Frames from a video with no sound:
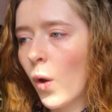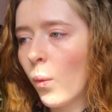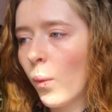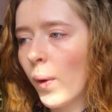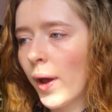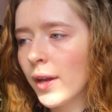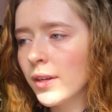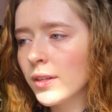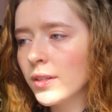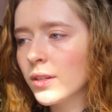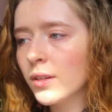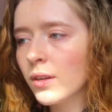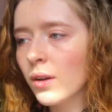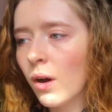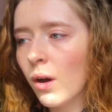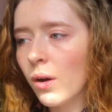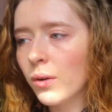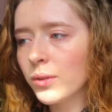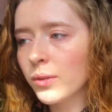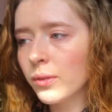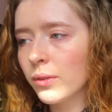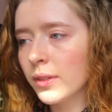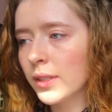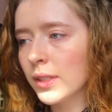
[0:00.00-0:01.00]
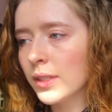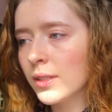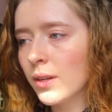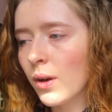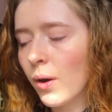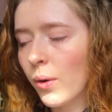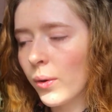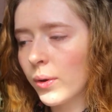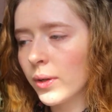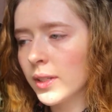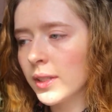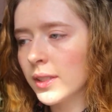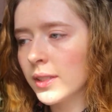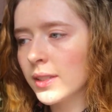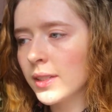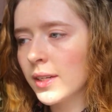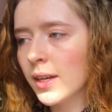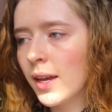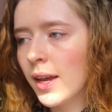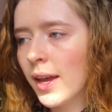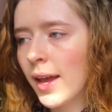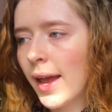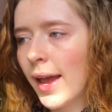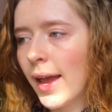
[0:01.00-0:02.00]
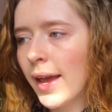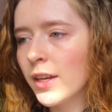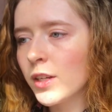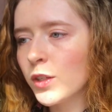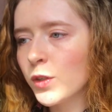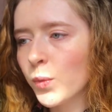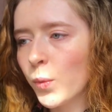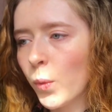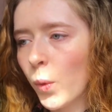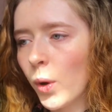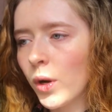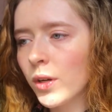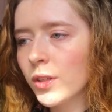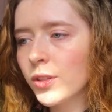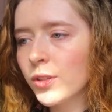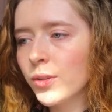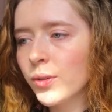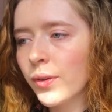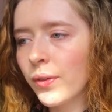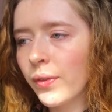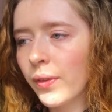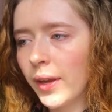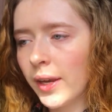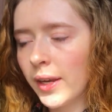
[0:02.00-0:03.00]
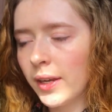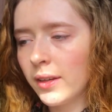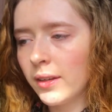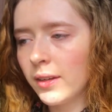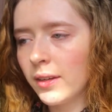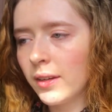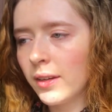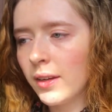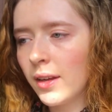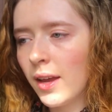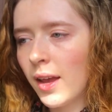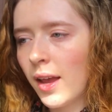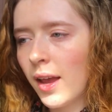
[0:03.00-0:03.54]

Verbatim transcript: when to go to the toilet, and what to think,